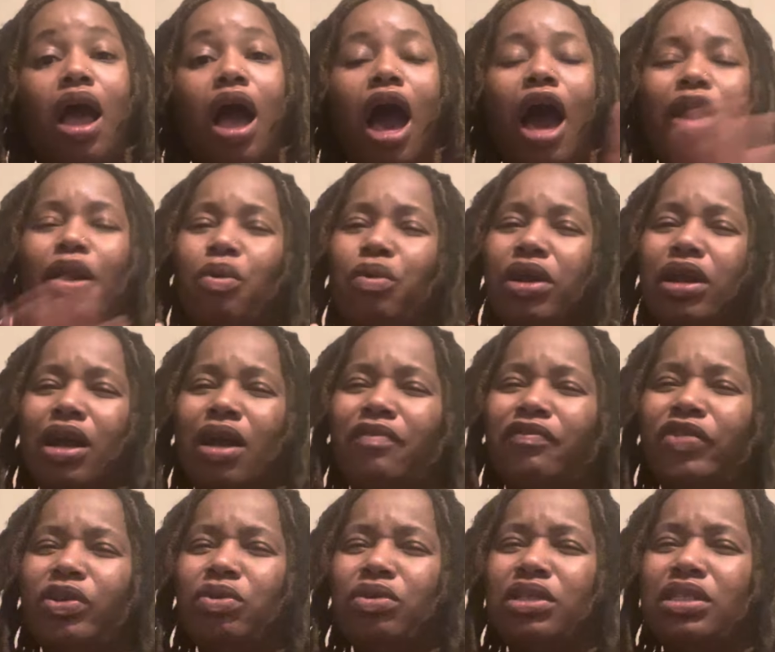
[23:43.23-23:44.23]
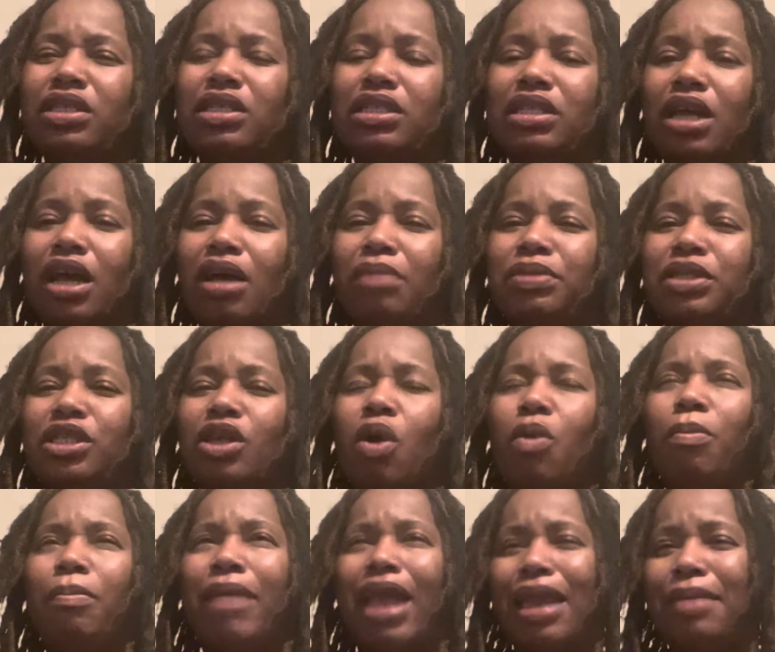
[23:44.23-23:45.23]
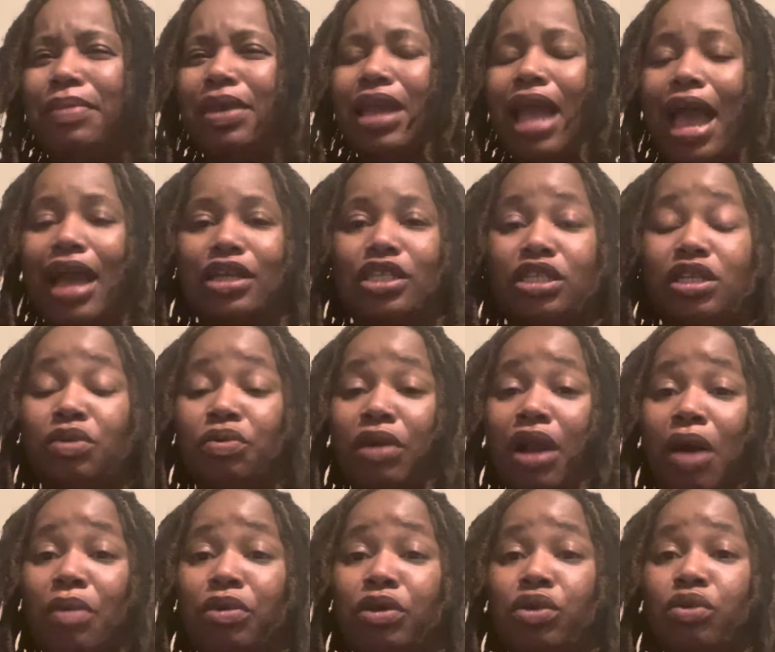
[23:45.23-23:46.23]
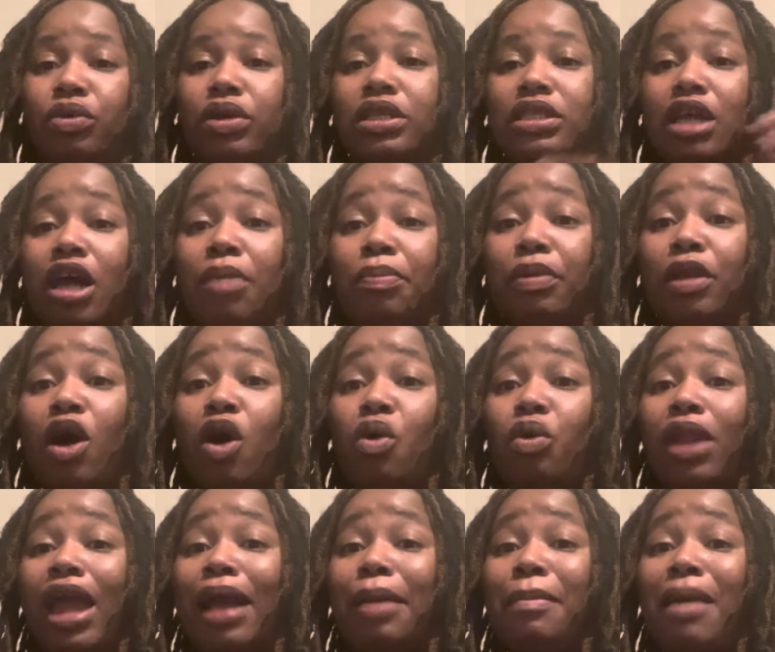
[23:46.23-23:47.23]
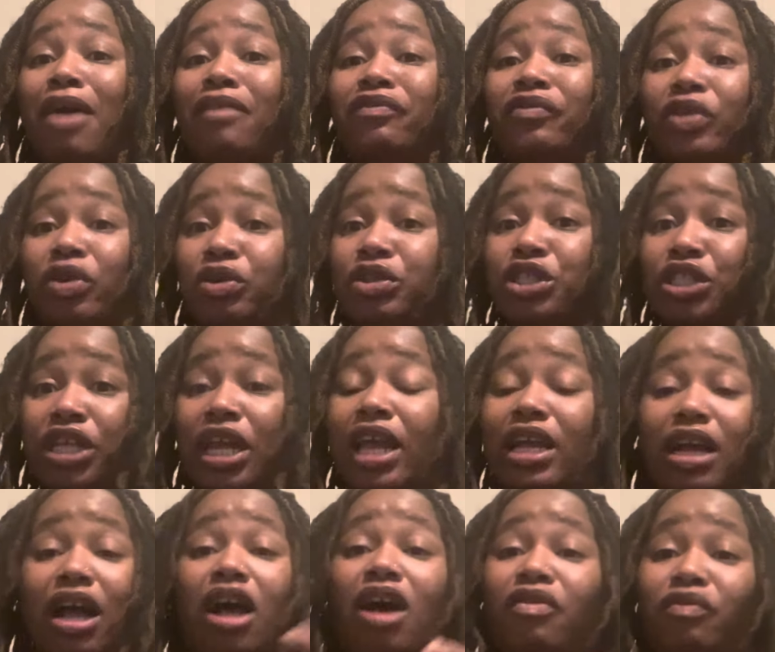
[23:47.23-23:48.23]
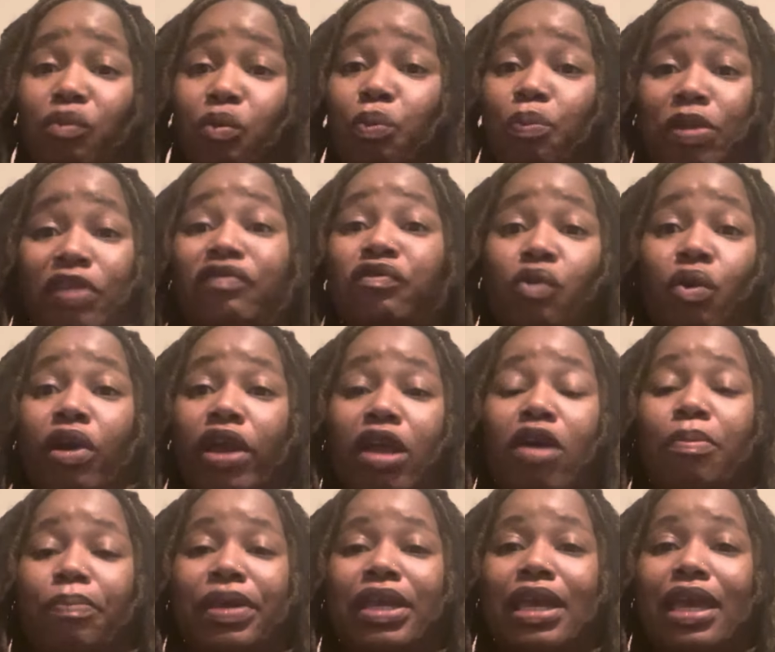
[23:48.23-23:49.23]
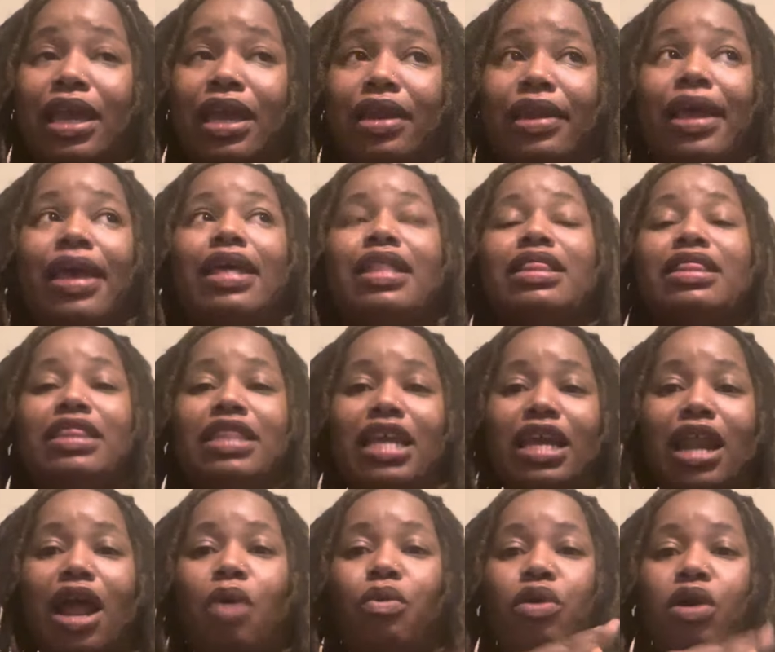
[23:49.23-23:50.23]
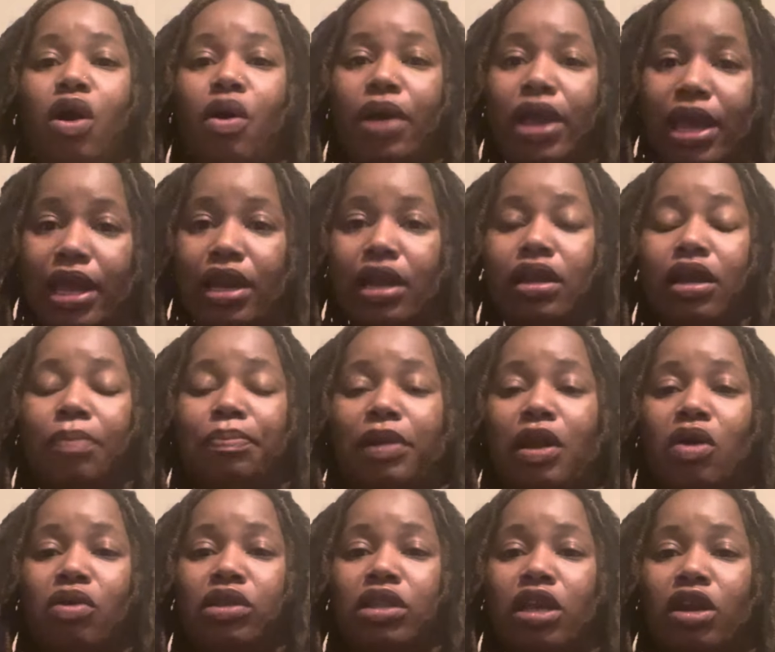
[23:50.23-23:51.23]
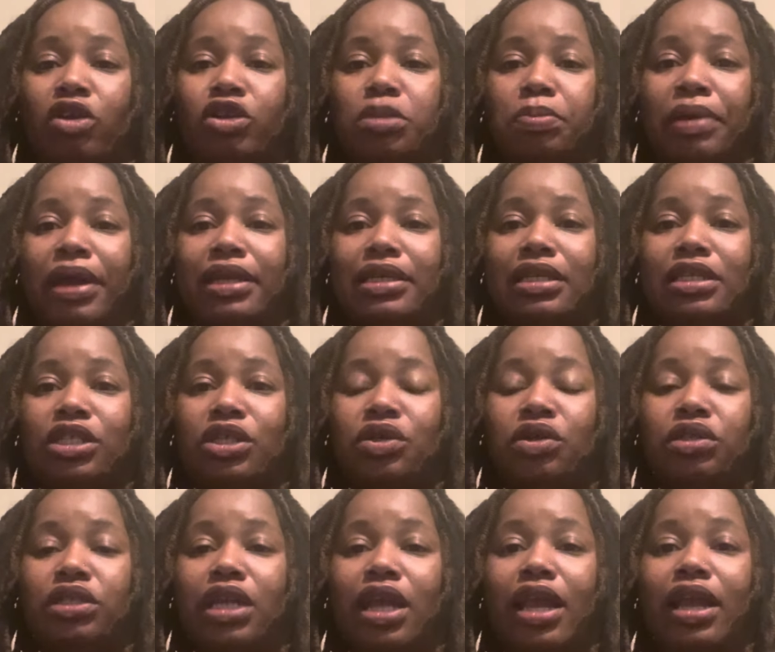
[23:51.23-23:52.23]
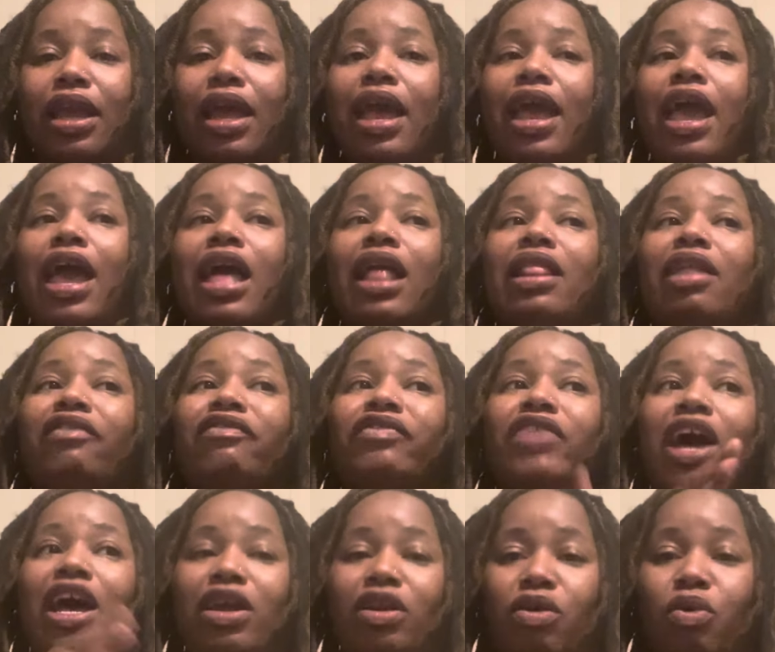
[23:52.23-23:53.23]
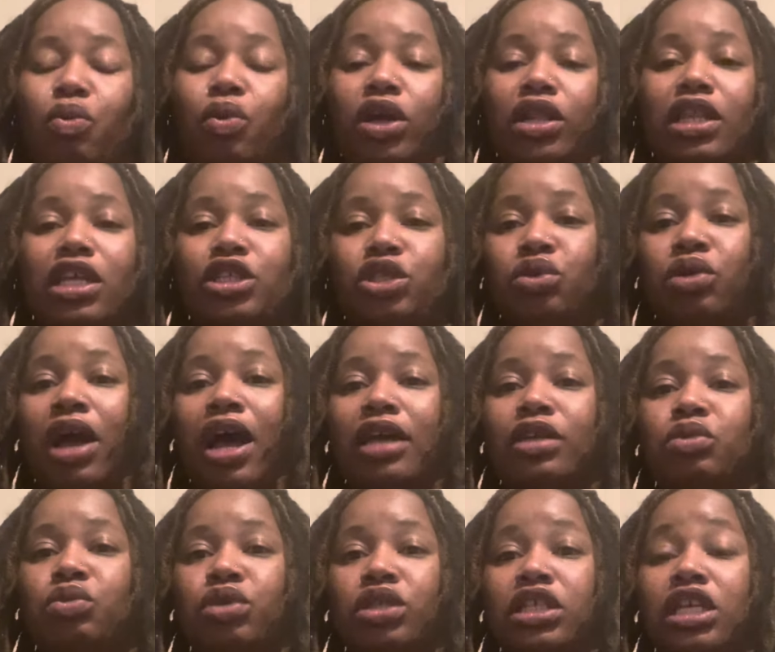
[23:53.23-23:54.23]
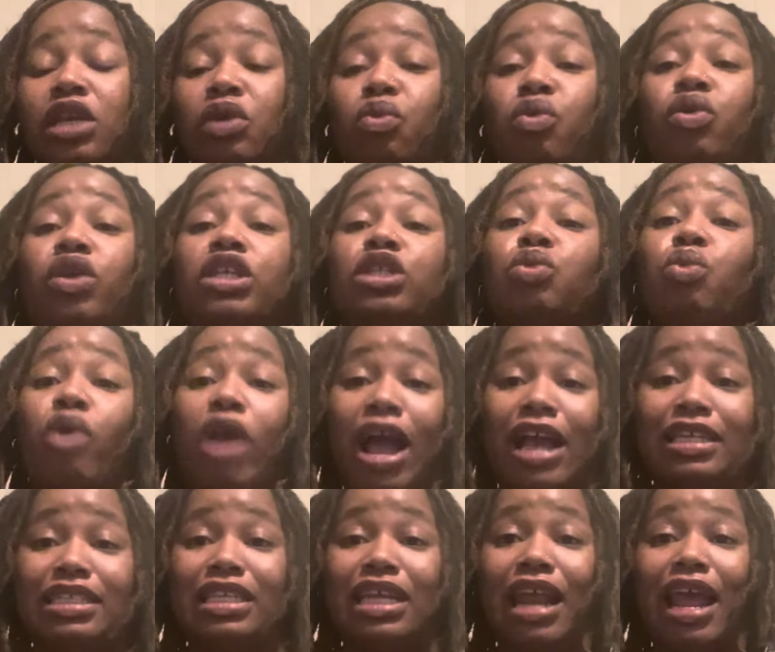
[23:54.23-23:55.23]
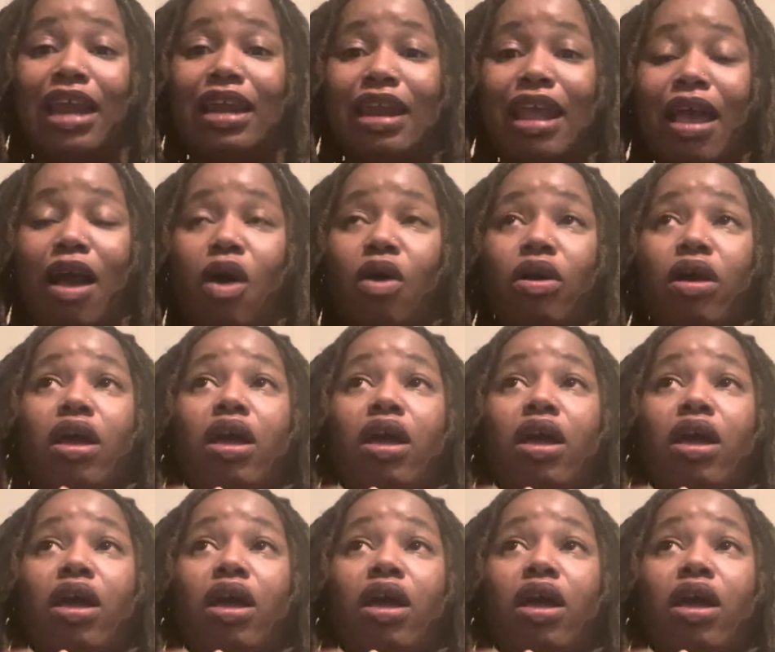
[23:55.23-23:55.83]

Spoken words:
I don't want to confuse the stubs, so maybe actually what I will do is upload like my first check of before LPN. Then I will go ahead and upload the nurse practitioner check, and the final one that you guys will see is where I sit at now.